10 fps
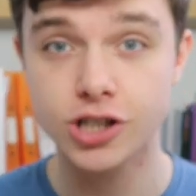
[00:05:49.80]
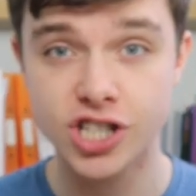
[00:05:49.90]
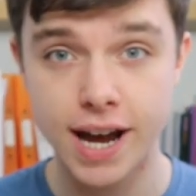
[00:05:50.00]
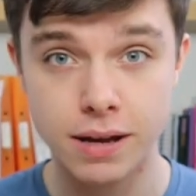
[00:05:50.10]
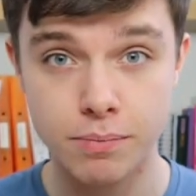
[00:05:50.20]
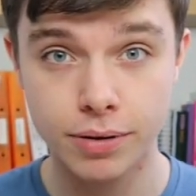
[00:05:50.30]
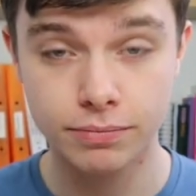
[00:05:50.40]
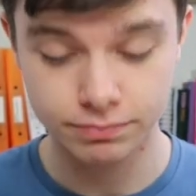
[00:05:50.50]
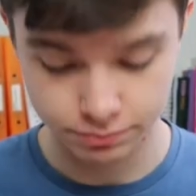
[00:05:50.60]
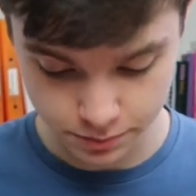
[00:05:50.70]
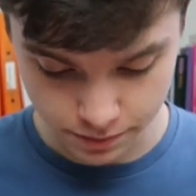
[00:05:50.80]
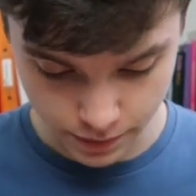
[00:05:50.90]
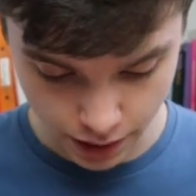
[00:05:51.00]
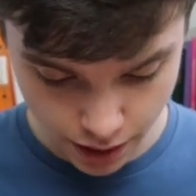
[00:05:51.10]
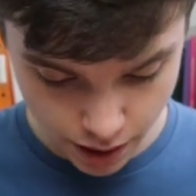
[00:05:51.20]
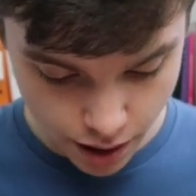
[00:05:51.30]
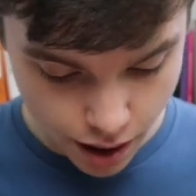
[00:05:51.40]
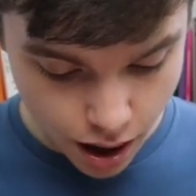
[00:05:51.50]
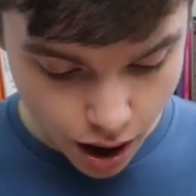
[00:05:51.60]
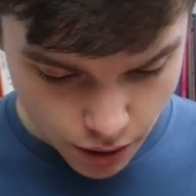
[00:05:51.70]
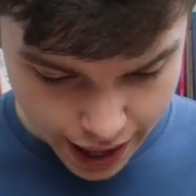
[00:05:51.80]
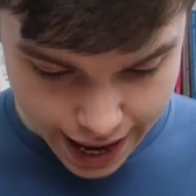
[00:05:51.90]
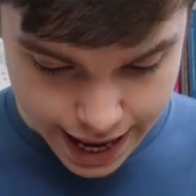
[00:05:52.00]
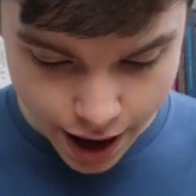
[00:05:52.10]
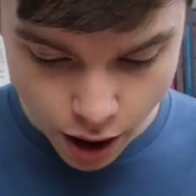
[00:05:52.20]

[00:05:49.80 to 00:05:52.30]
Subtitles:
shape. Okay,